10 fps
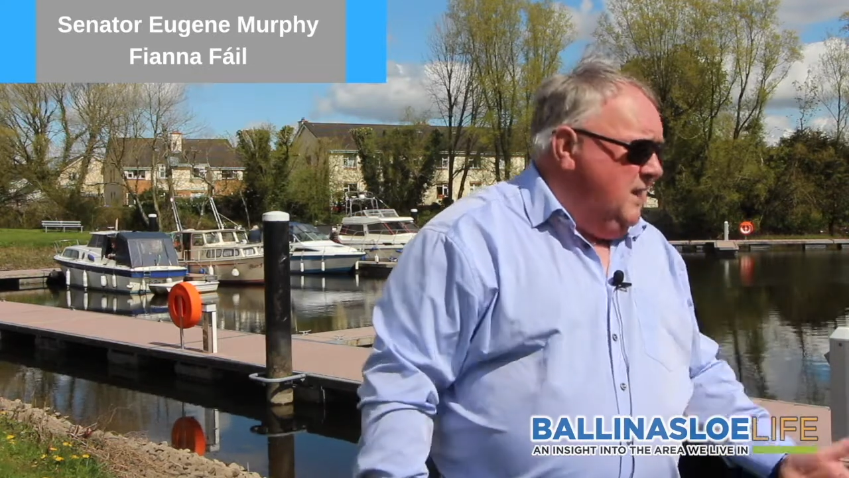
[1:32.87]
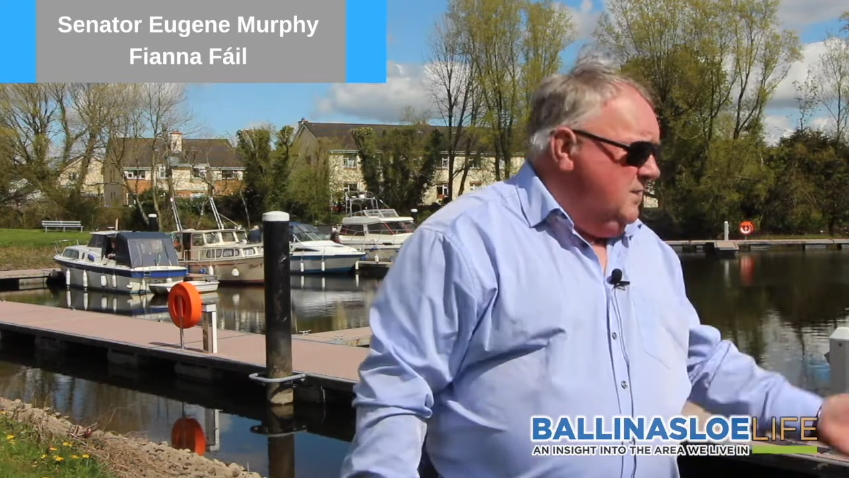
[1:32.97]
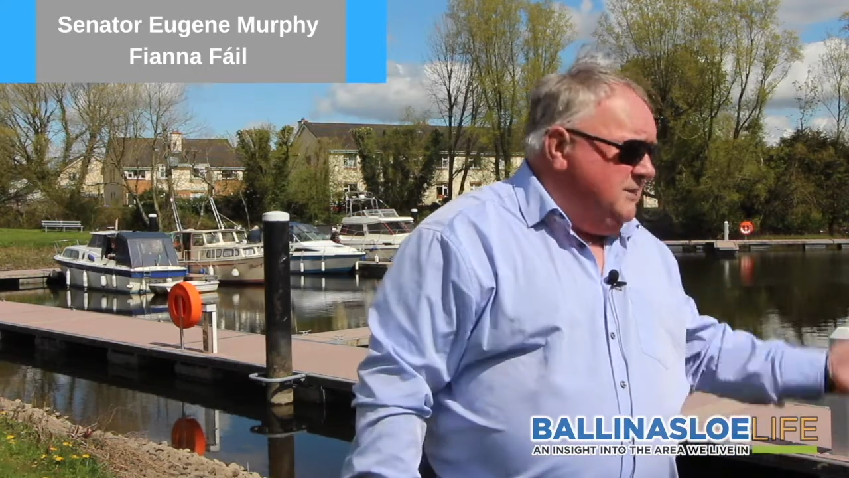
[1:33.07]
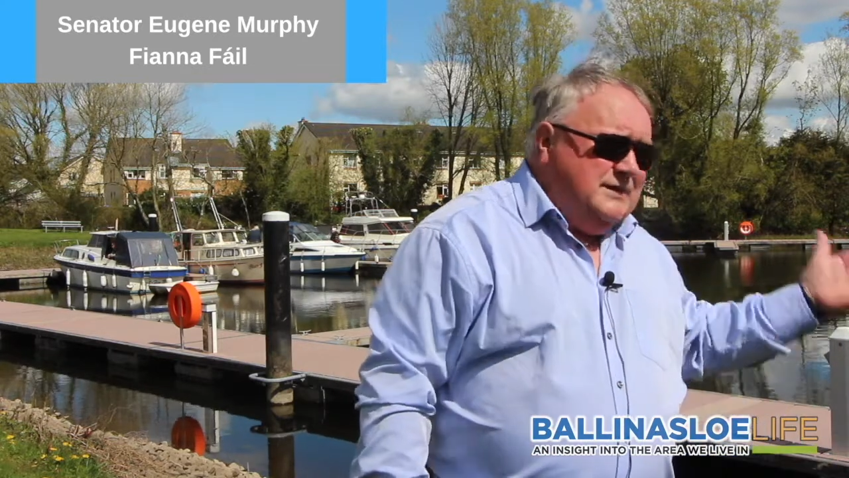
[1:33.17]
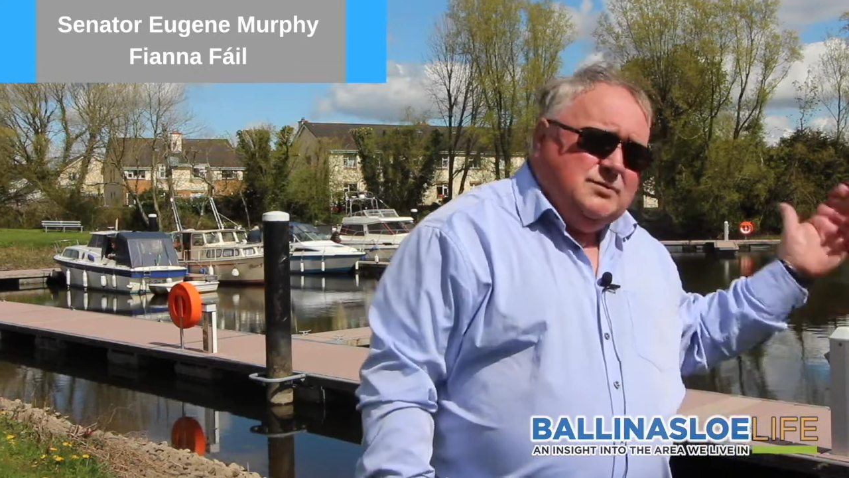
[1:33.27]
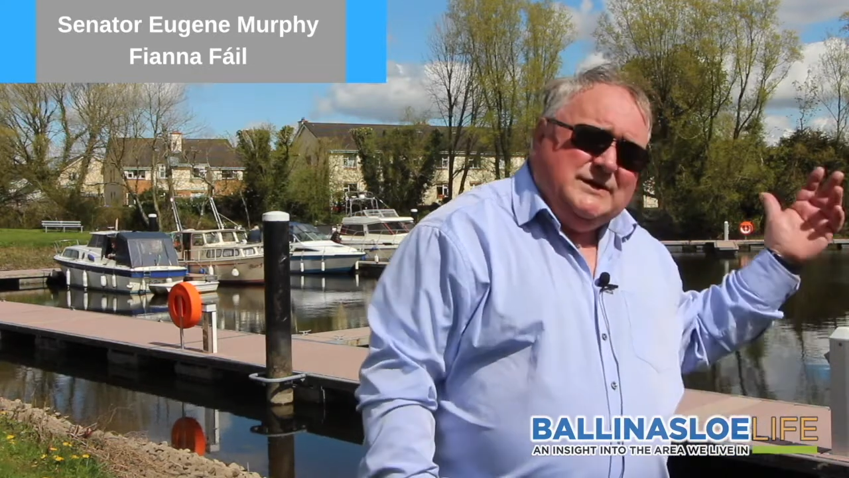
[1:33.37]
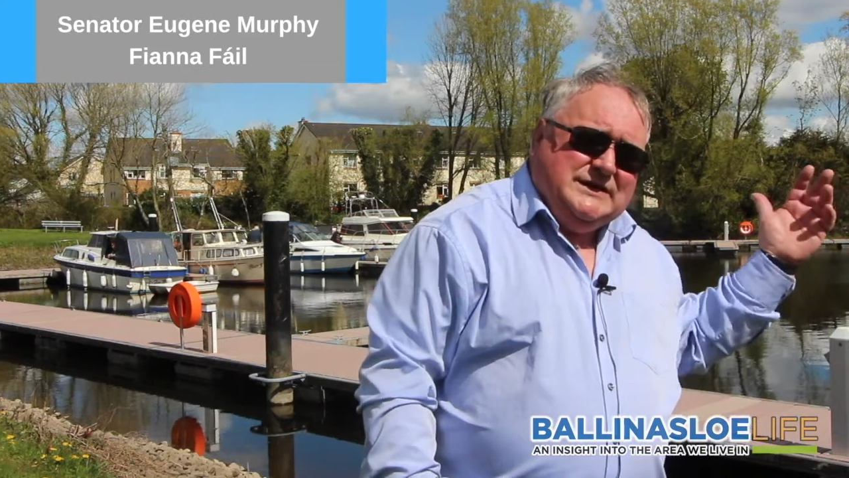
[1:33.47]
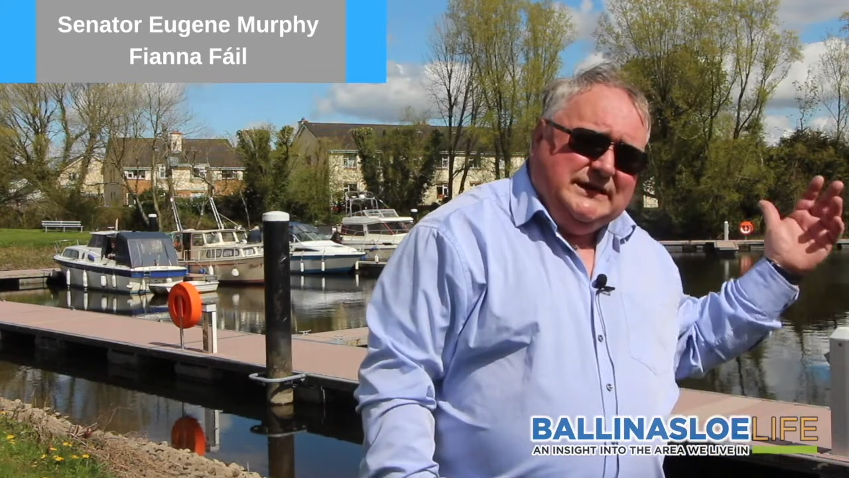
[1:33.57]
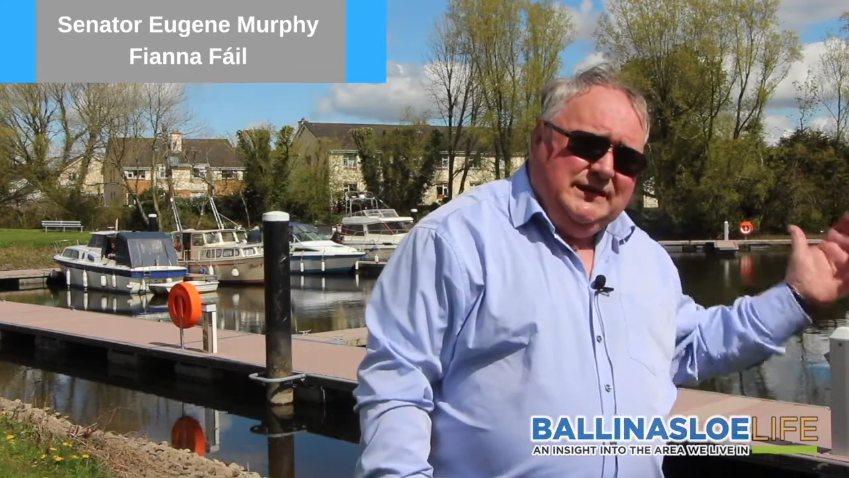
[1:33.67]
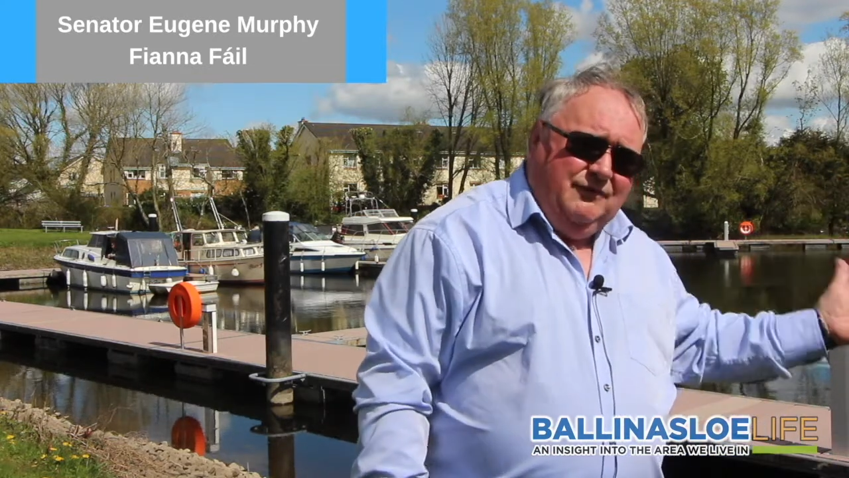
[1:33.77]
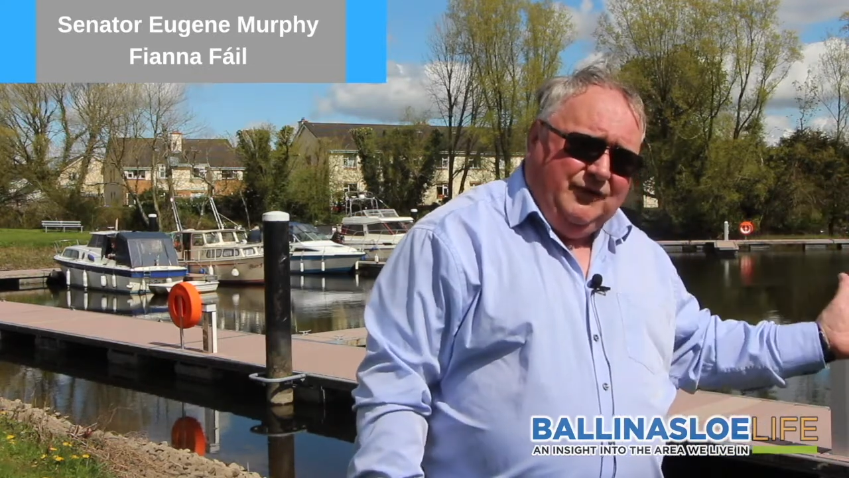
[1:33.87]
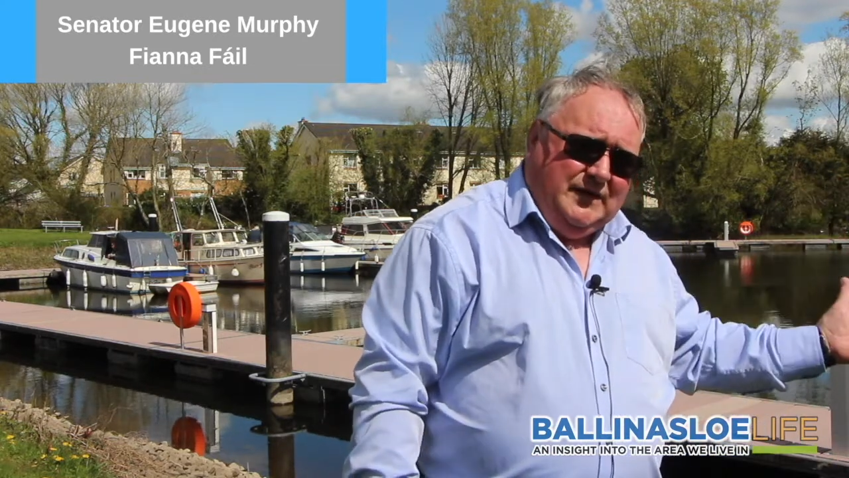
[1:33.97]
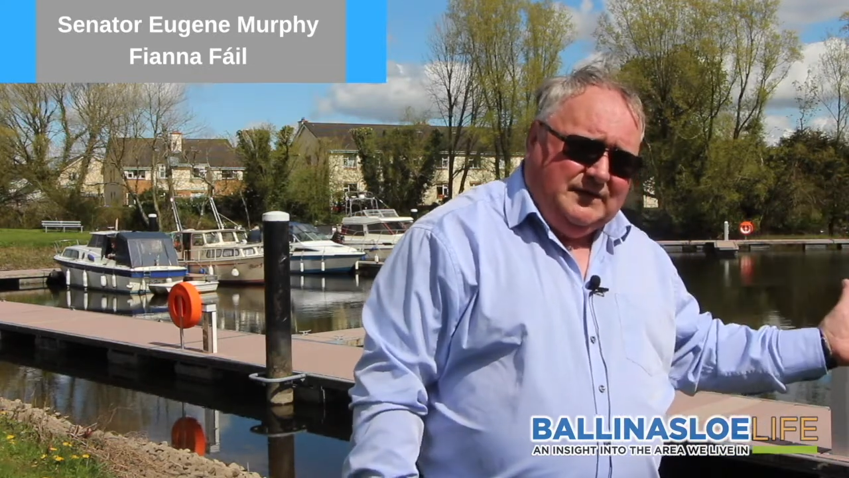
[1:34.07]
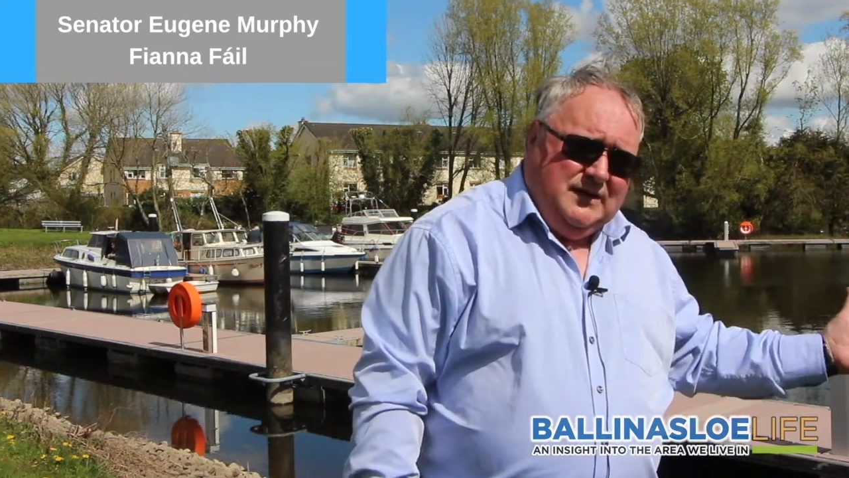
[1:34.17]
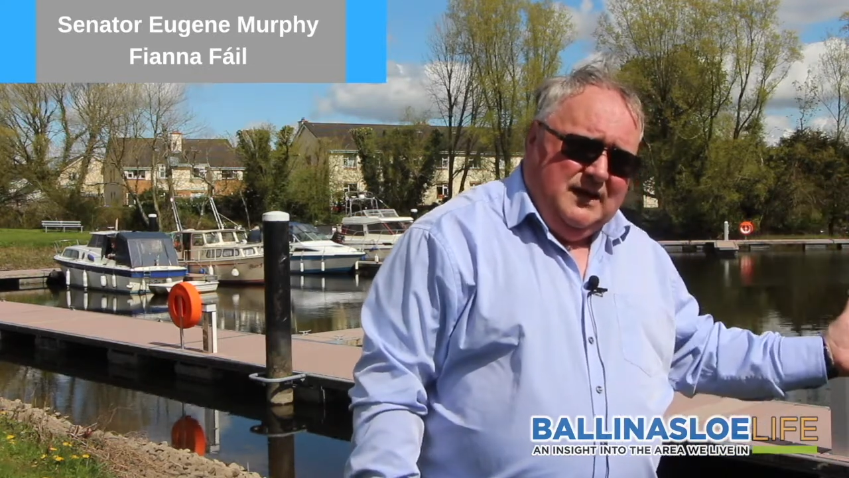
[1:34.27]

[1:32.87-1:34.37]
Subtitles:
Now, this was significant.